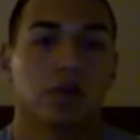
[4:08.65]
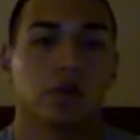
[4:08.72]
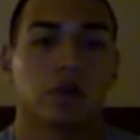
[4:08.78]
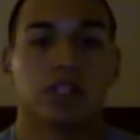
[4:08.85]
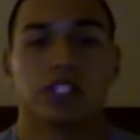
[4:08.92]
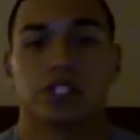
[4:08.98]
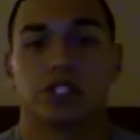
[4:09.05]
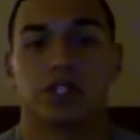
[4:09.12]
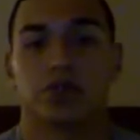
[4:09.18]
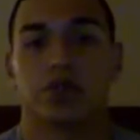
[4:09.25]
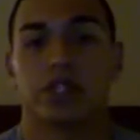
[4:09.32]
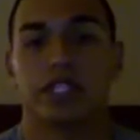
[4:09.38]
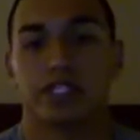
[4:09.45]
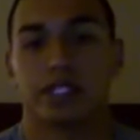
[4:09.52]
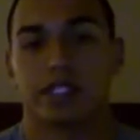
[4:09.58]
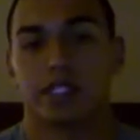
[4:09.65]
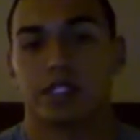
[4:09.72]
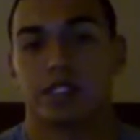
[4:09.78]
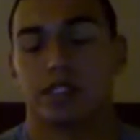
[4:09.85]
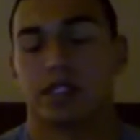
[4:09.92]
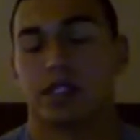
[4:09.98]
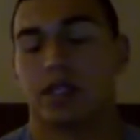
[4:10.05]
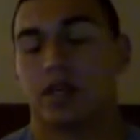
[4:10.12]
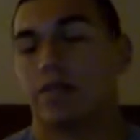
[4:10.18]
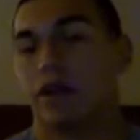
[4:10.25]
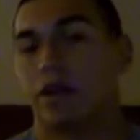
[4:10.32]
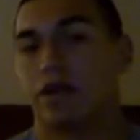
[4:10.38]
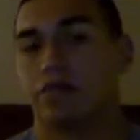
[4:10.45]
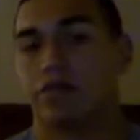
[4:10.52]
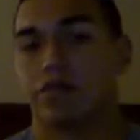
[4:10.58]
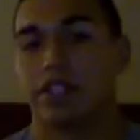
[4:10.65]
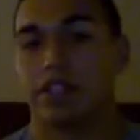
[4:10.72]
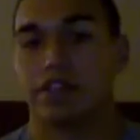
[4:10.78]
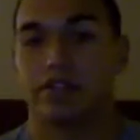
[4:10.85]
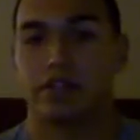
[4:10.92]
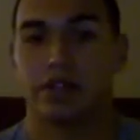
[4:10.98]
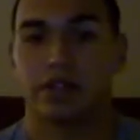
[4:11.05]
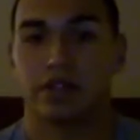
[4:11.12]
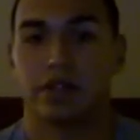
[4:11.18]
which increases the amount of lift.